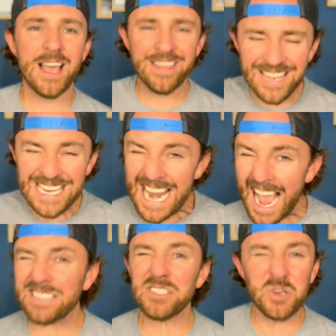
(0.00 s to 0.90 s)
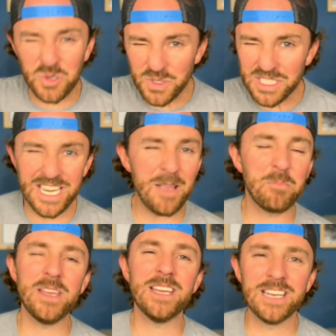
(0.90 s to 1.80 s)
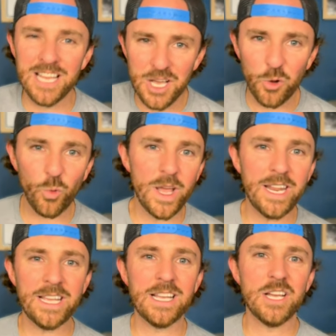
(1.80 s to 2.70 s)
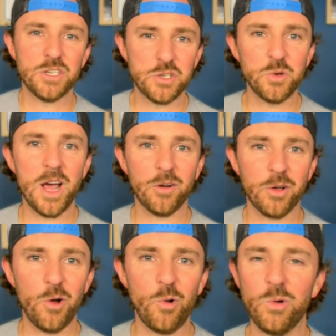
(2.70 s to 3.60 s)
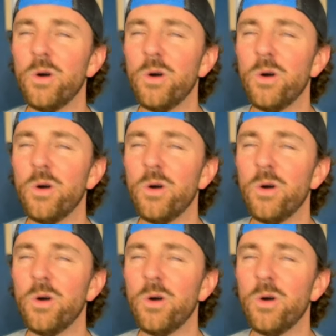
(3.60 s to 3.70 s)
the national champion winning shootout goal.